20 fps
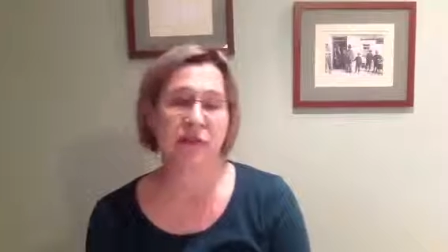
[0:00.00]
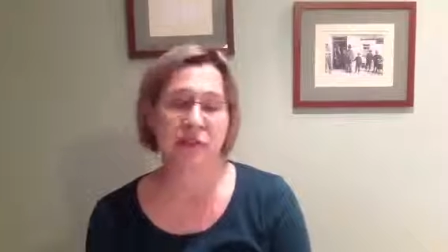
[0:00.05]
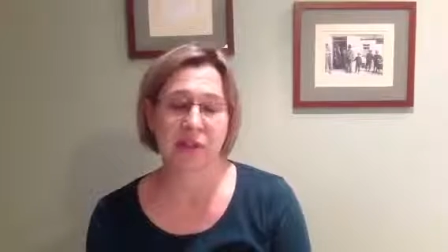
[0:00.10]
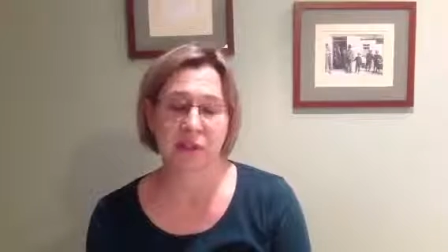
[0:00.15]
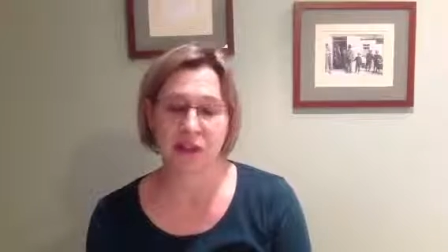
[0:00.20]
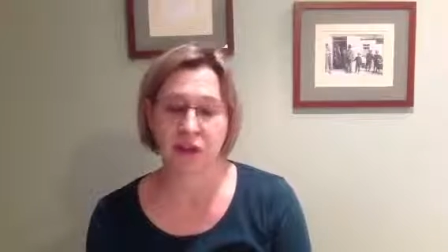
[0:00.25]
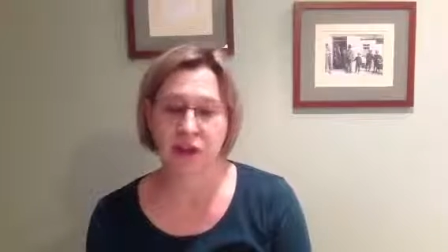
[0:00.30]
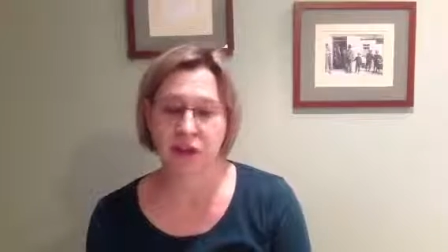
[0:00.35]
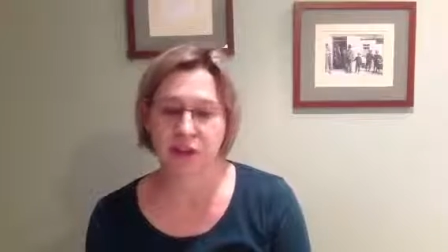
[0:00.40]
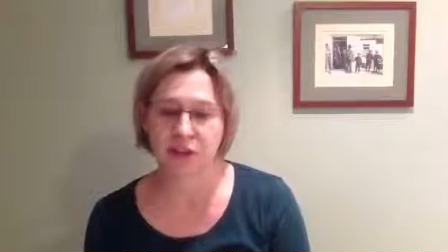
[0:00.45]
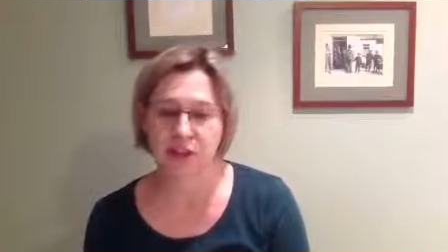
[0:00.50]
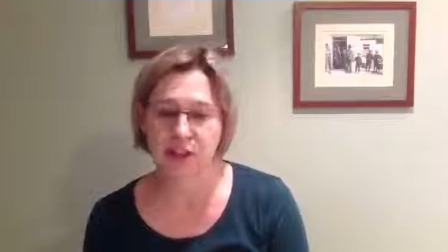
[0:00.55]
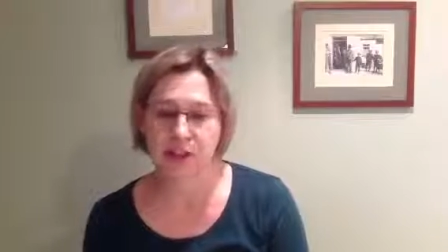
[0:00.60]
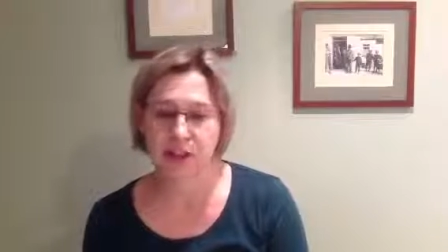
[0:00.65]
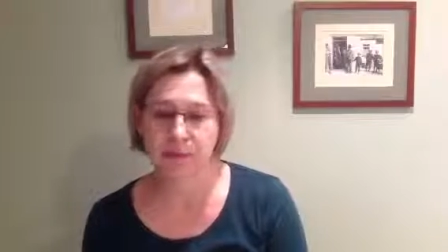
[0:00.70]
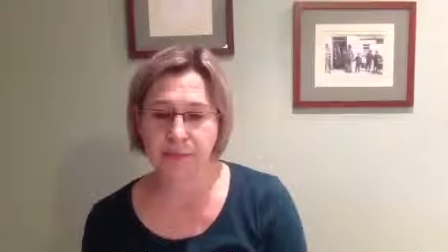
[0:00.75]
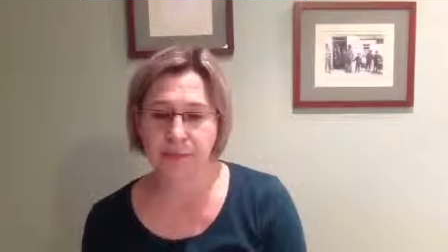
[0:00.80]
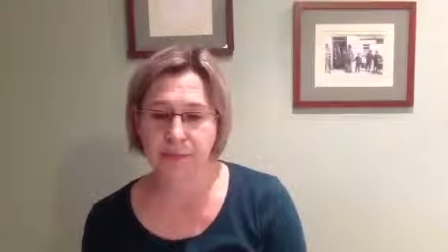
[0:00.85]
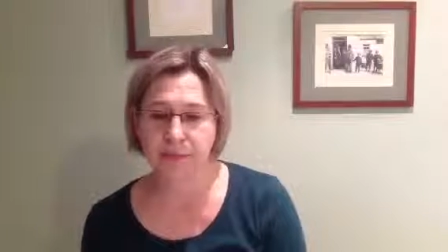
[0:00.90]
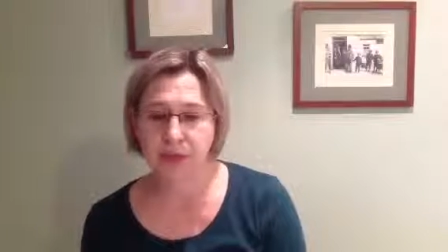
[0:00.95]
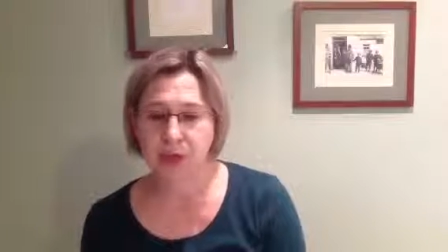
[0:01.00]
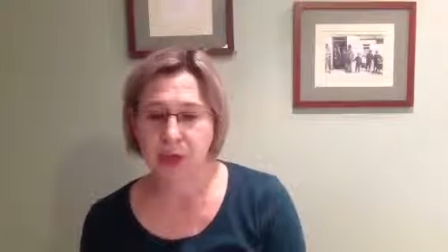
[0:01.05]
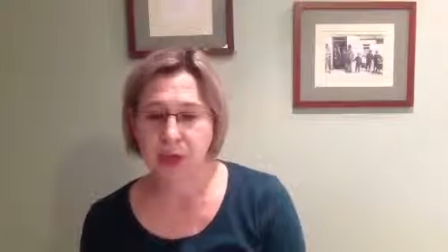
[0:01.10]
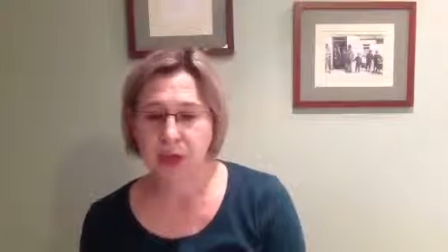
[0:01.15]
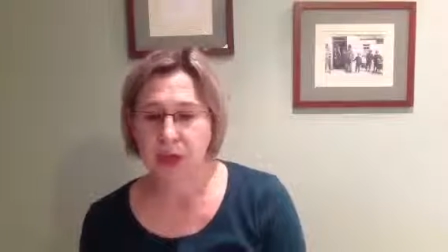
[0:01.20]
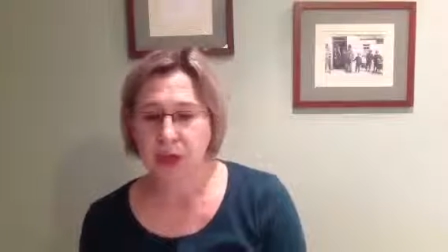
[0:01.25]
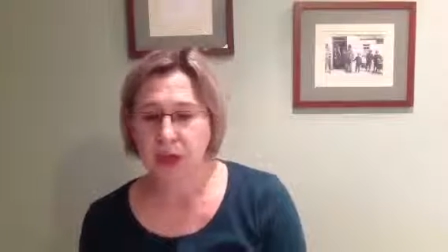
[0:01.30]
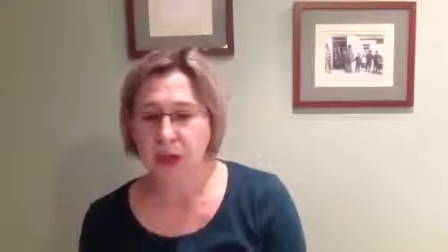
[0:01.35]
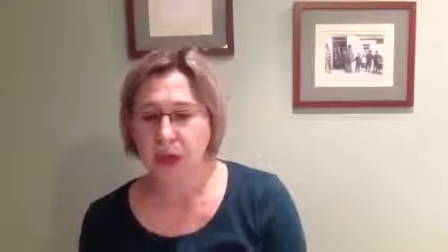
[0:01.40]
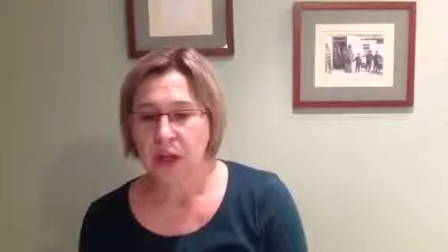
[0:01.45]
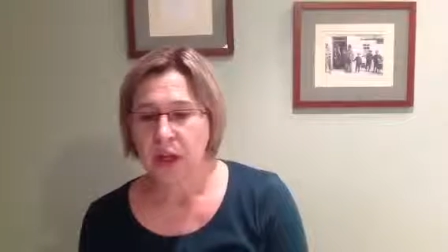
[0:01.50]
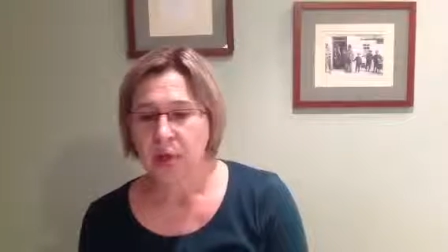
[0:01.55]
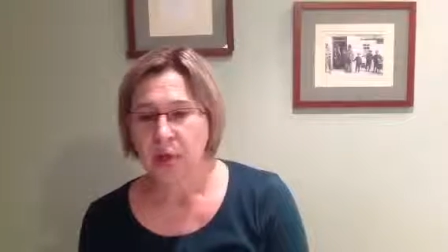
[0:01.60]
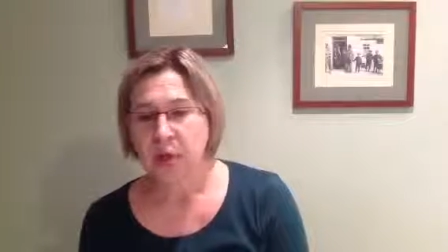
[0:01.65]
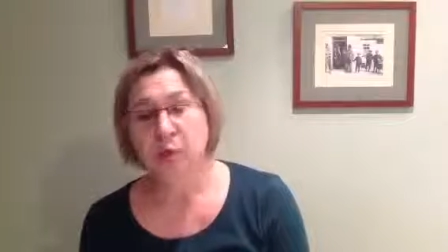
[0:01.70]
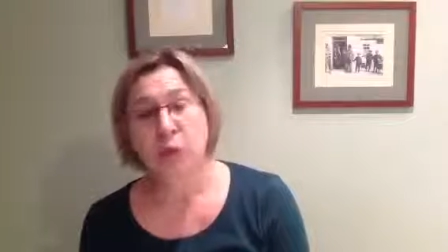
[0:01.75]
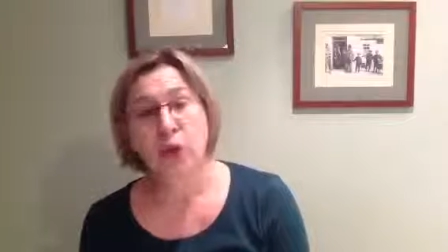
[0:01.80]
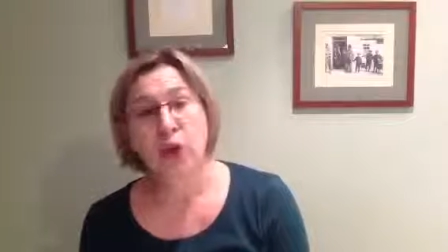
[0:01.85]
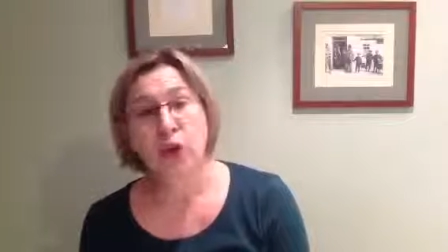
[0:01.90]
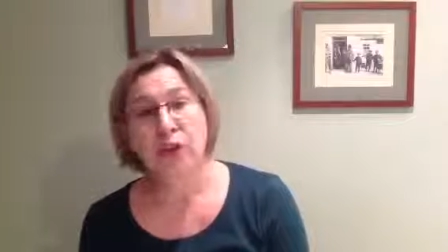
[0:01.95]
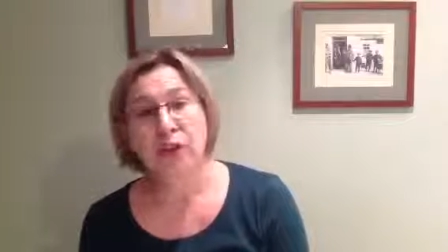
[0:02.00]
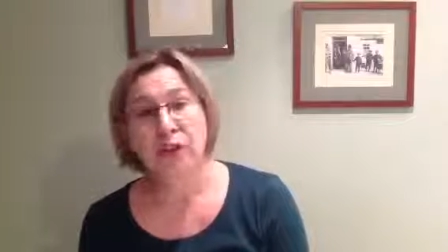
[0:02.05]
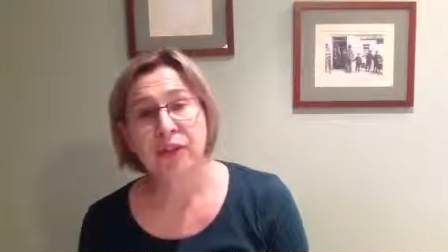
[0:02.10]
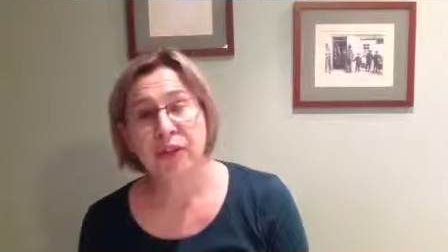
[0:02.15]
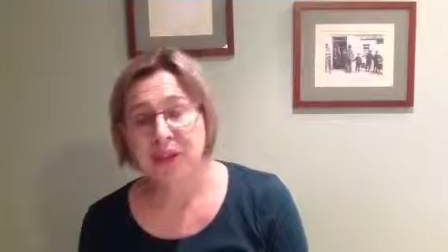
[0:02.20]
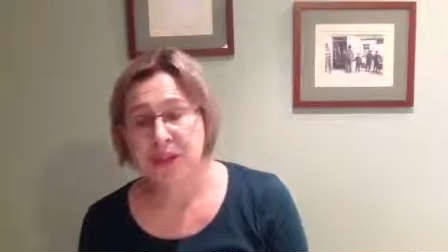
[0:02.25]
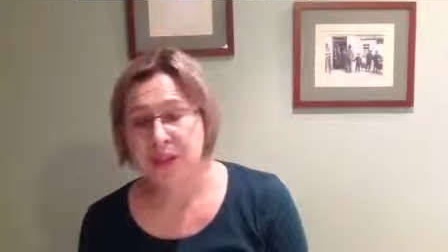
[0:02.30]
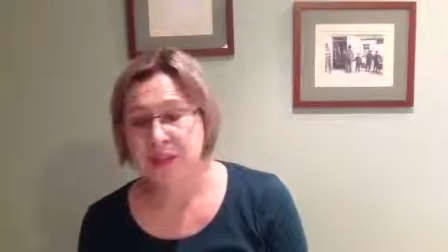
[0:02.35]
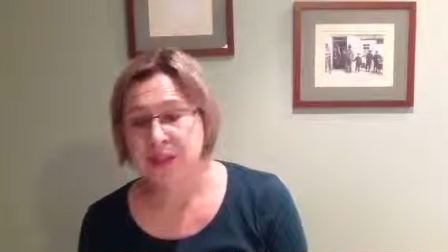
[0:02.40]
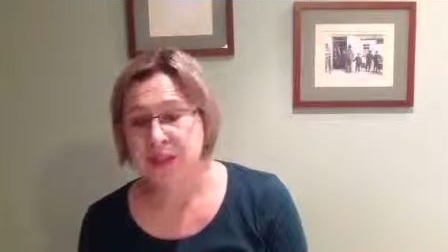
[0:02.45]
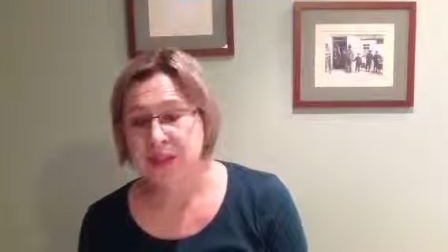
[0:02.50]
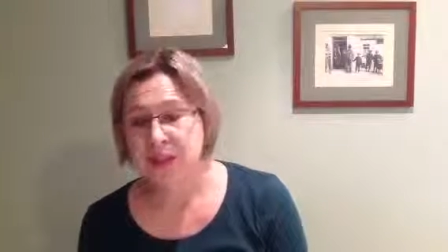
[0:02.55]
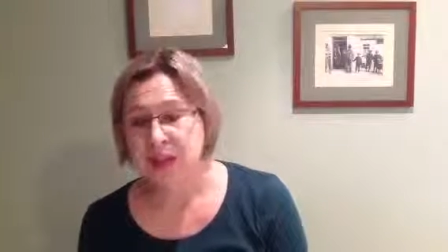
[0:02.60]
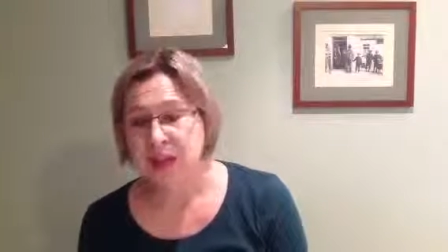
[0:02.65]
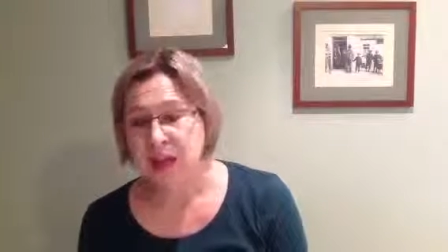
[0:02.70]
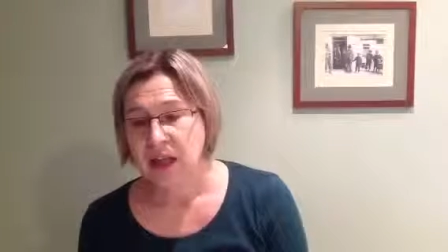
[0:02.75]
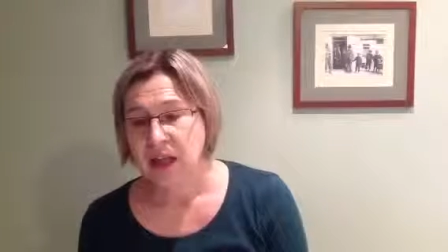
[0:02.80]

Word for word: psychology. But more than this,